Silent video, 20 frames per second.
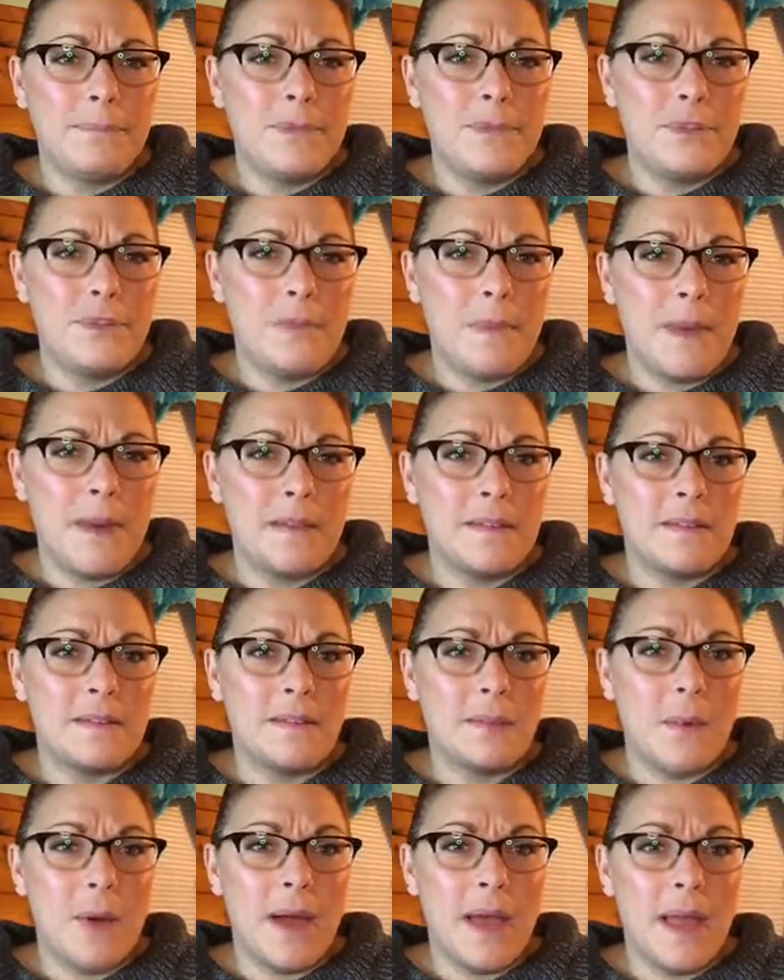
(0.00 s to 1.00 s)
Toothpaste.
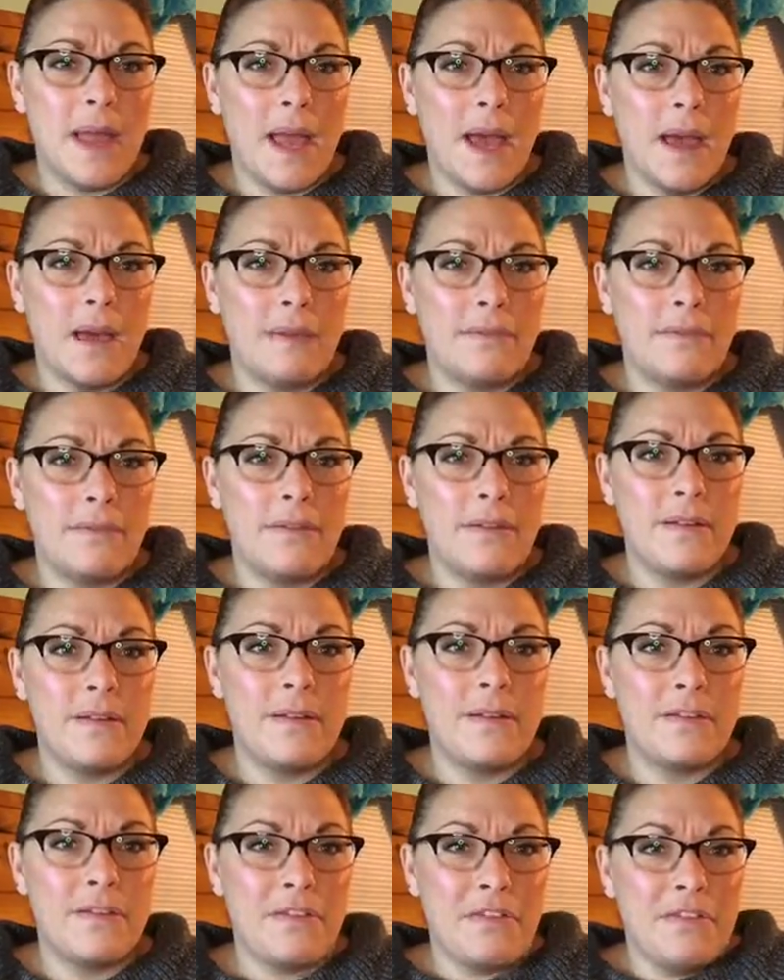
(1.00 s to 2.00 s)
So I have
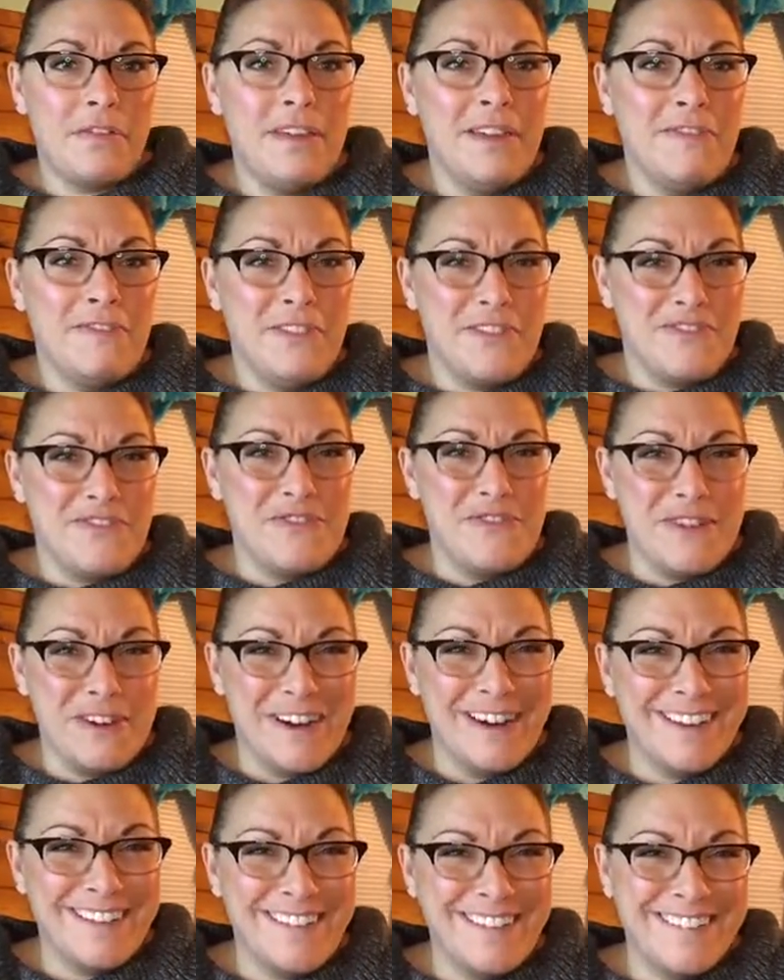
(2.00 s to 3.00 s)
3 of the 4.